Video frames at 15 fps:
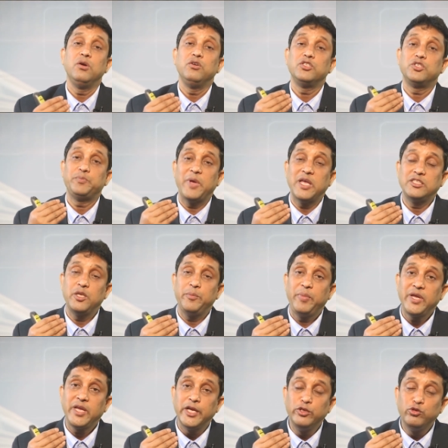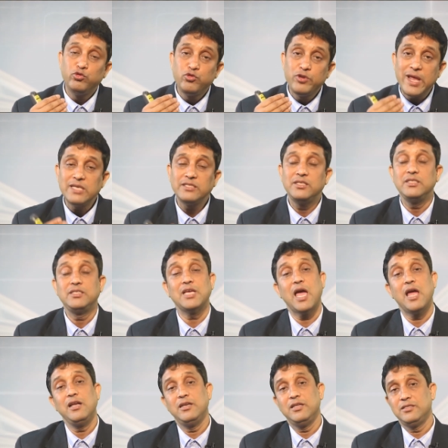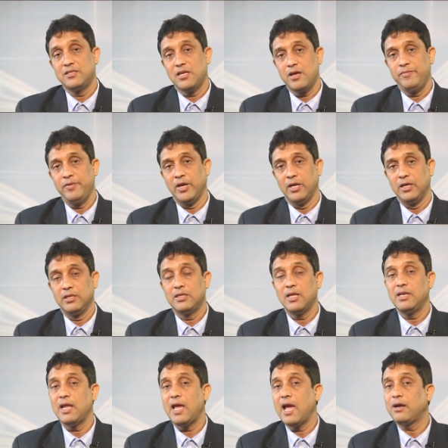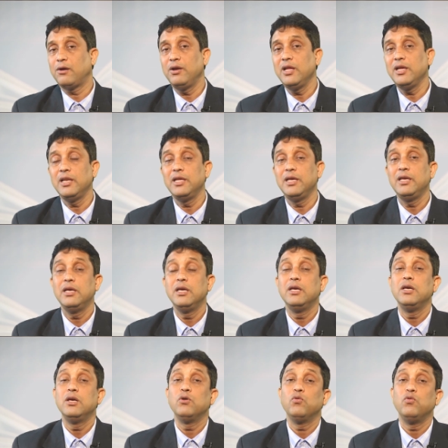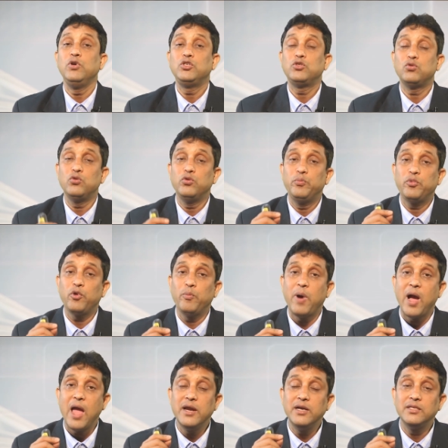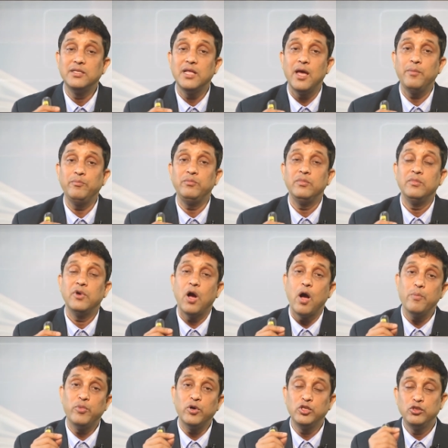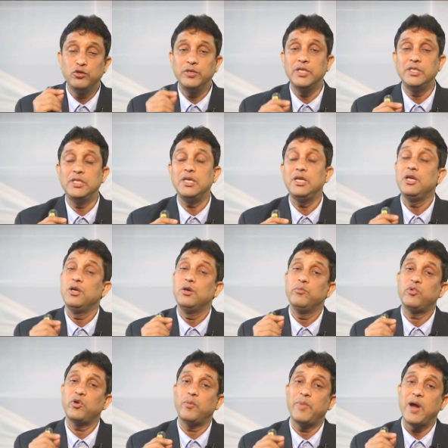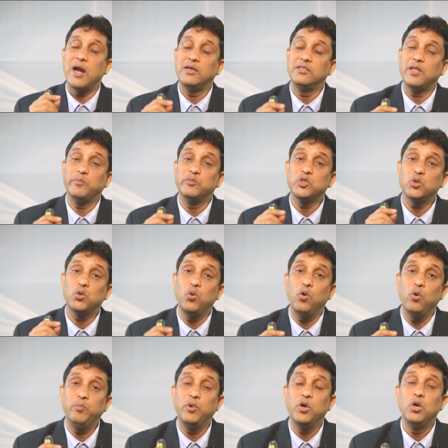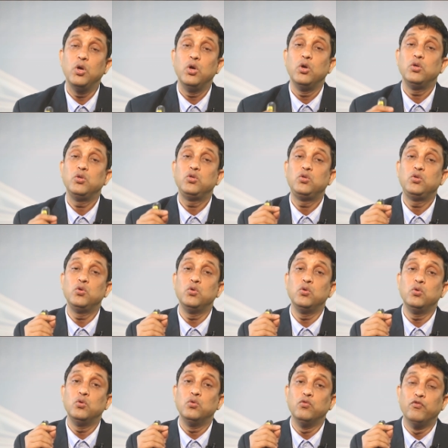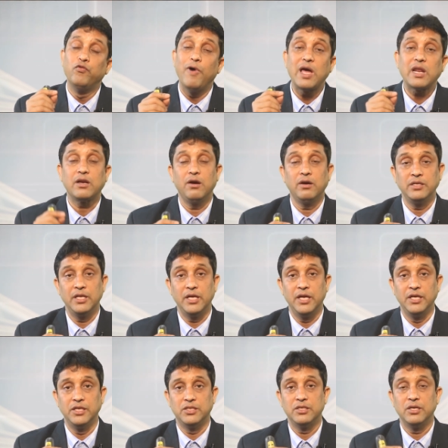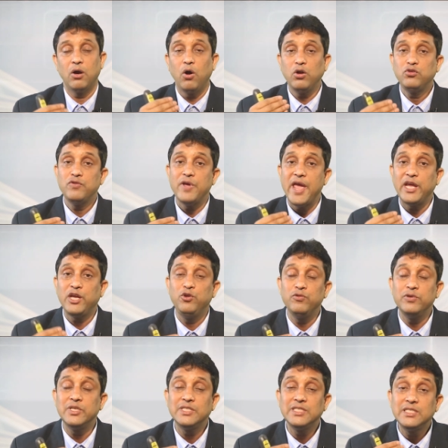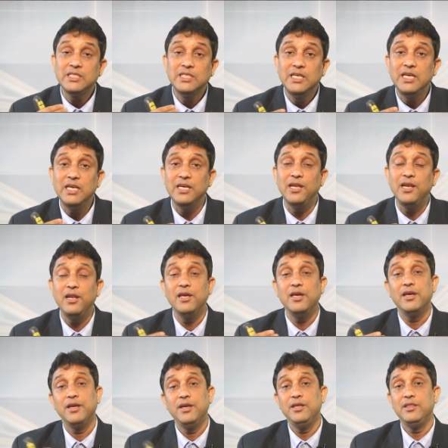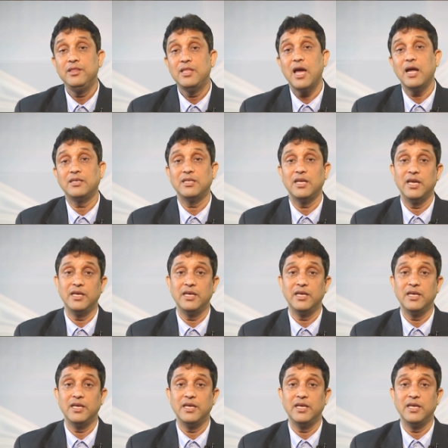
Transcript: specific interest the child is having. Then accordingly we should provide them opportunity, provide them scope to work on it or to acquire skill in that